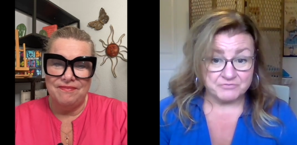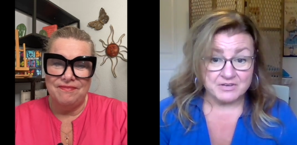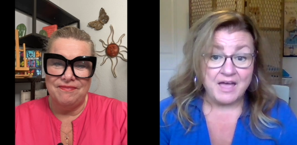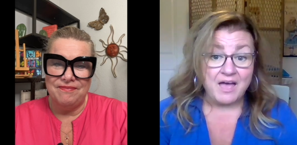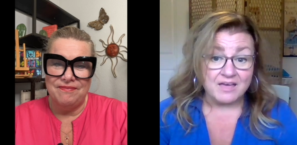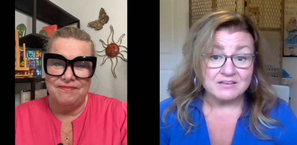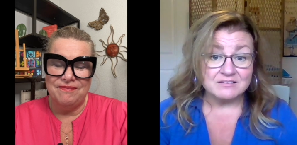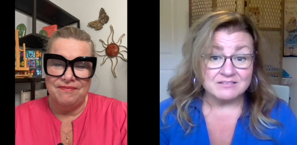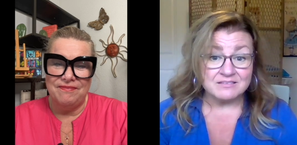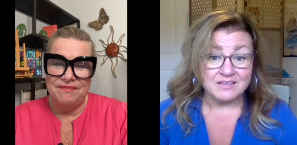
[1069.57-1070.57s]

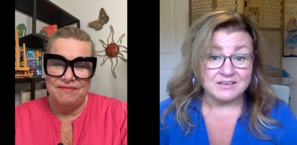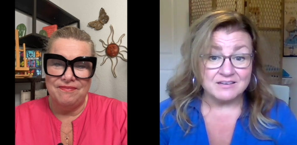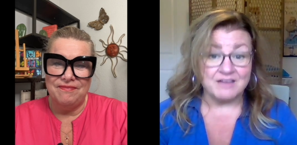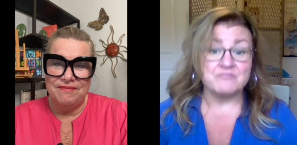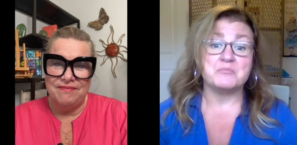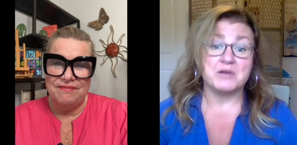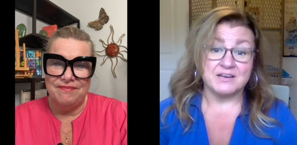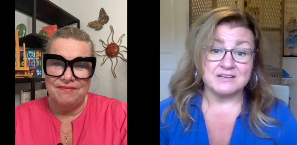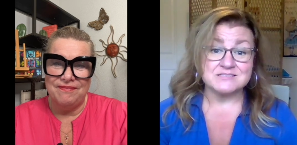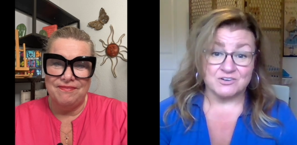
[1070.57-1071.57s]
Speaker 1: forget that
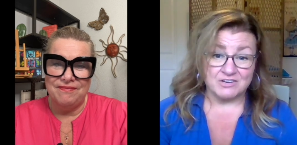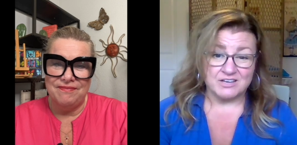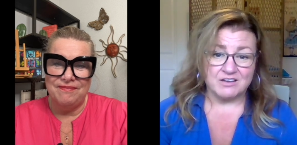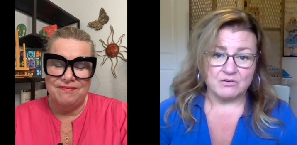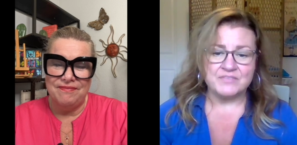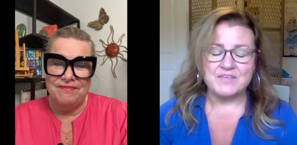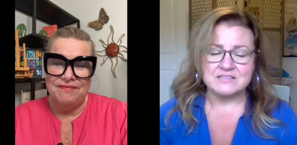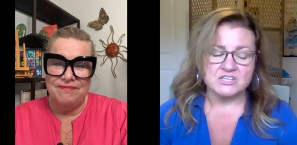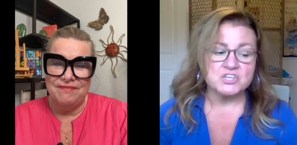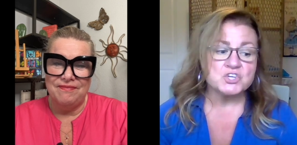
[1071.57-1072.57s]
everybody doesn't already know and
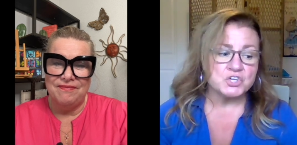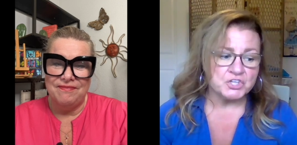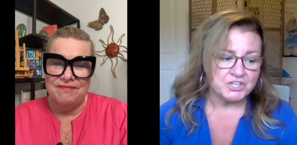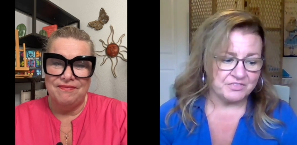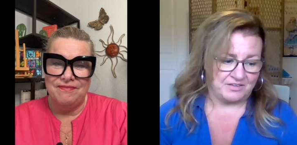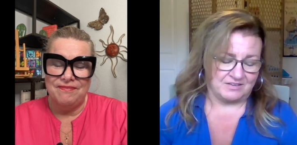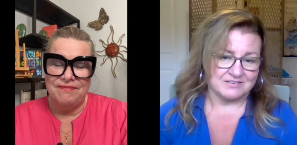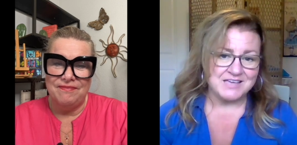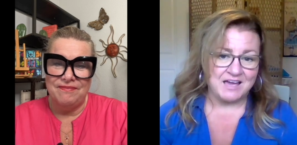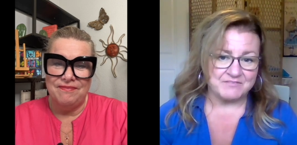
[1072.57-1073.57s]
that's a good
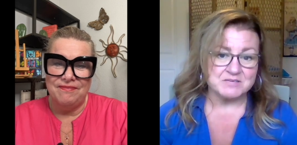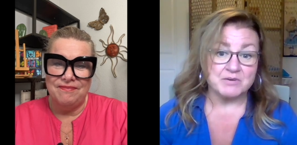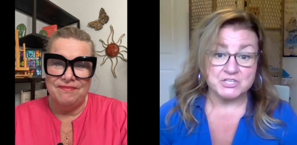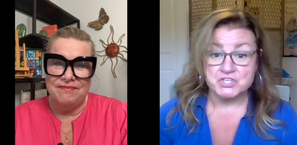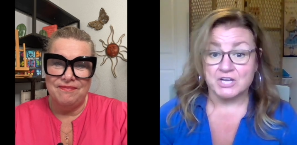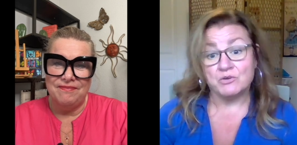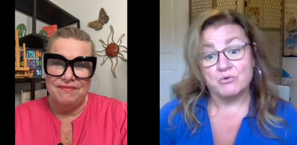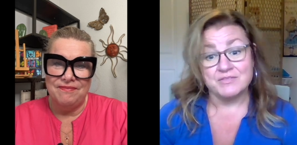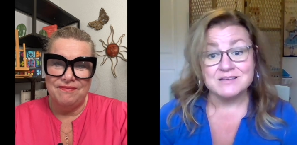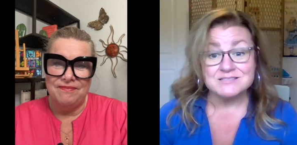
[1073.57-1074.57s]
thing to have somebody check
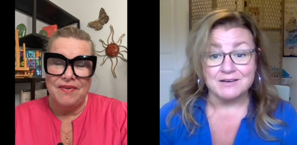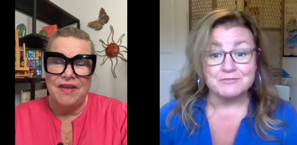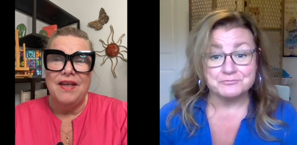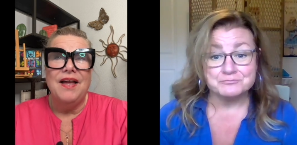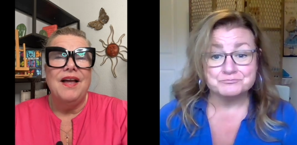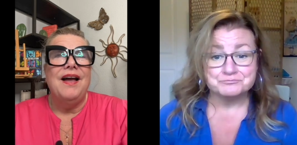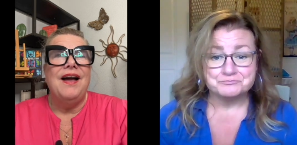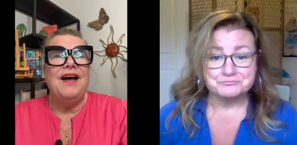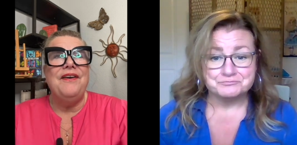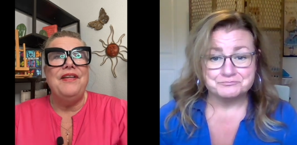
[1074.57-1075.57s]
you on that stuff
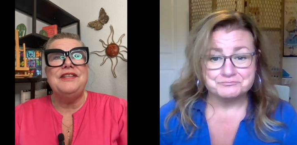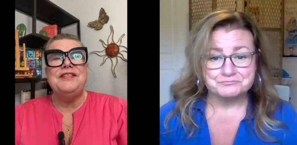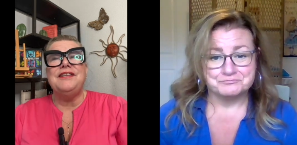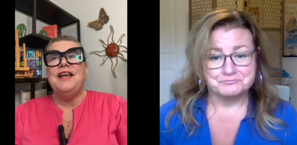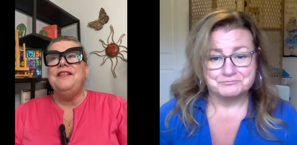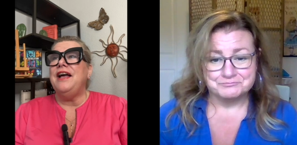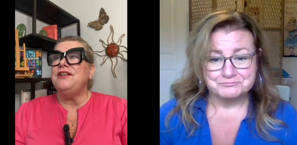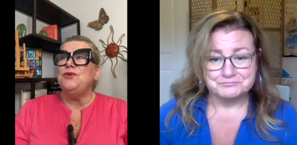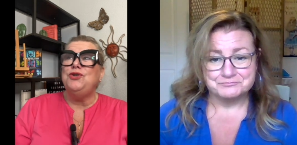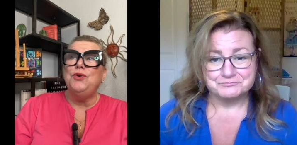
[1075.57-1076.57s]
Speaker 2: oh that's and
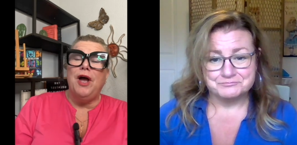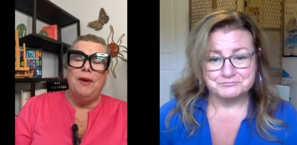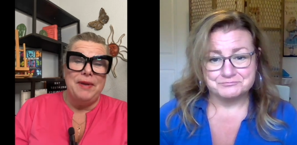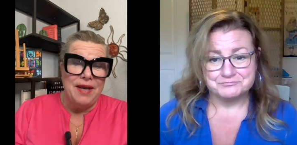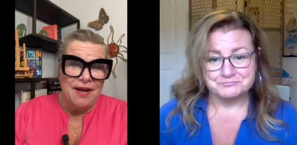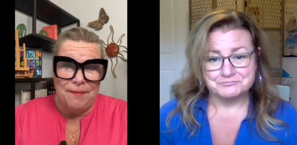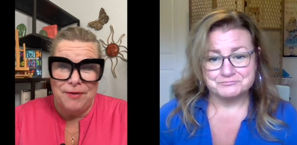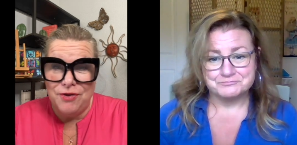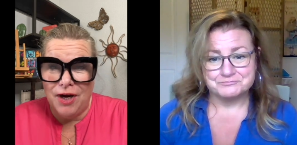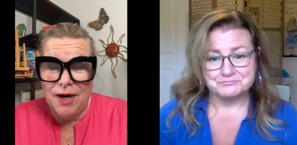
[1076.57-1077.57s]
that's what you helped
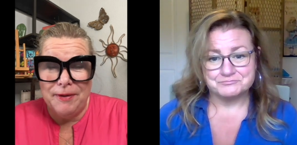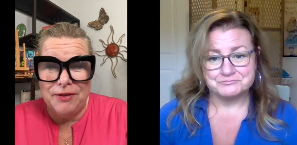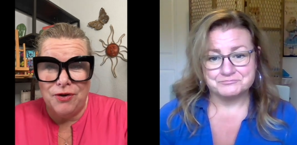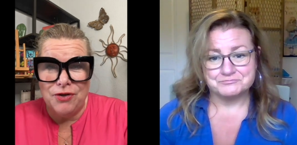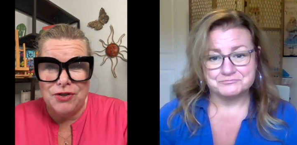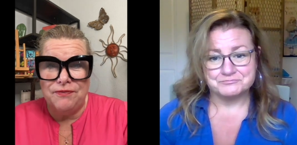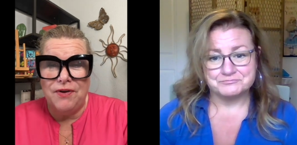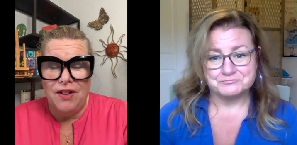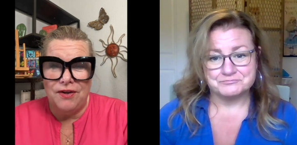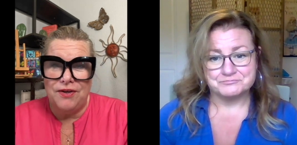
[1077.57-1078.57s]
me i mean talk about the curse
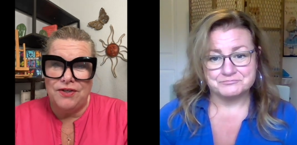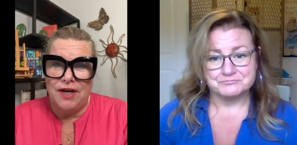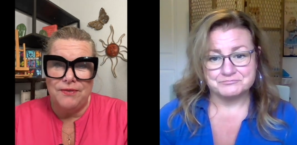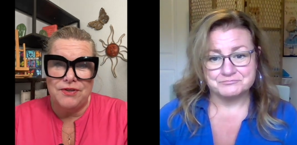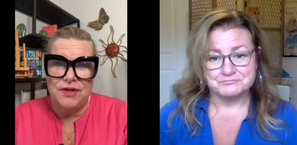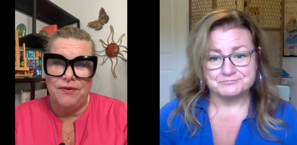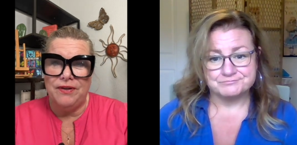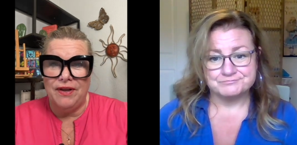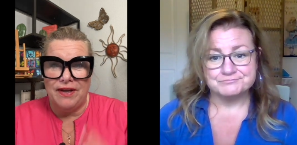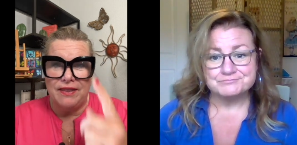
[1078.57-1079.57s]
of knowledge i was
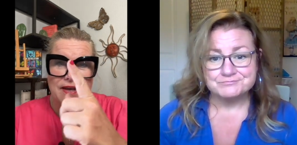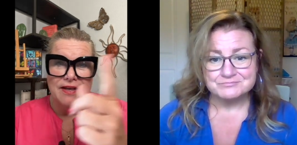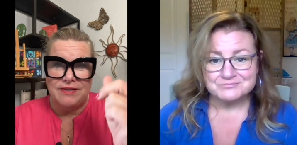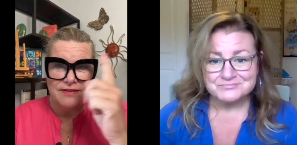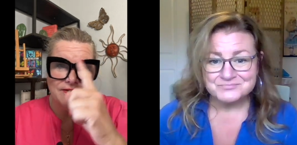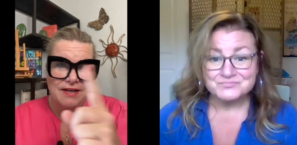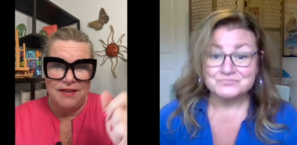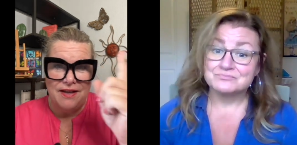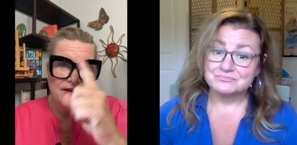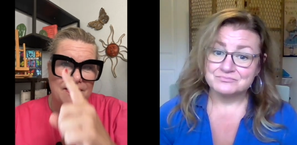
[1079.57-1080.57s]
going like
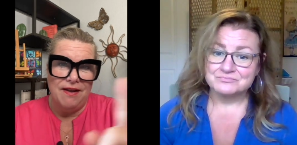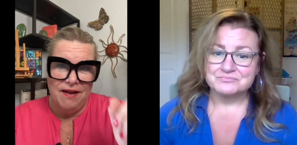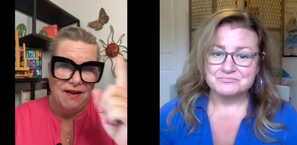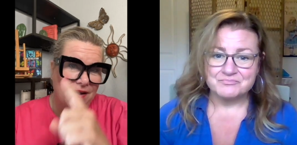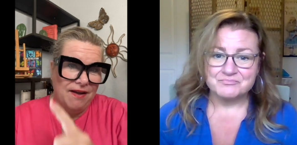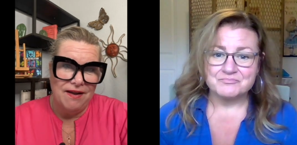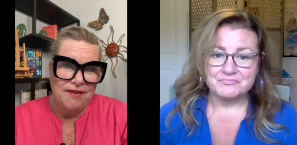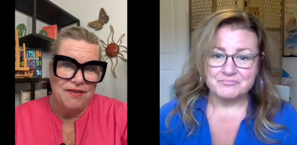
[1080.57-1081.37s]
this and then uh,